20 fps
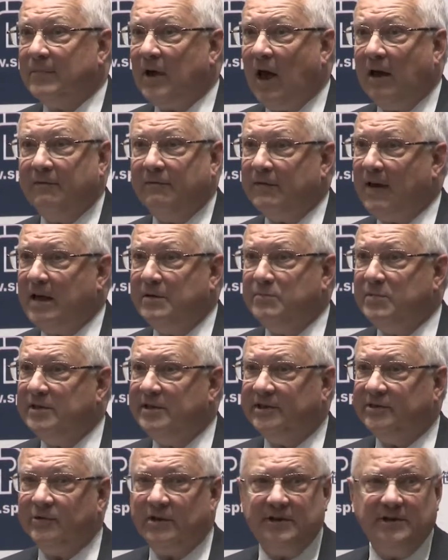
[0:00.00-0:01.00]
of
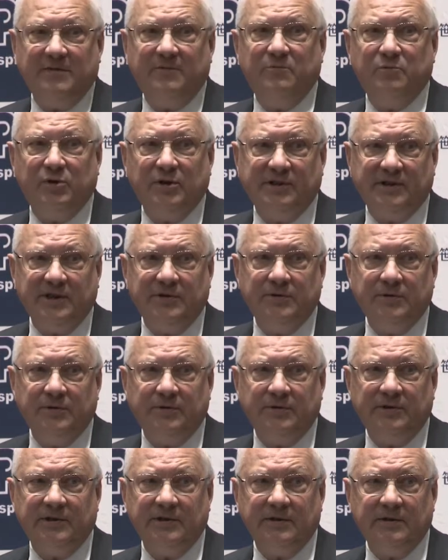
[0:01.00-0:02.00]
administrative
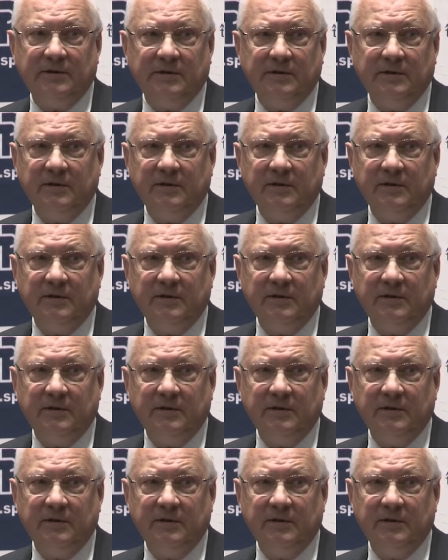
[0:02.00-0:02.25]
procedures.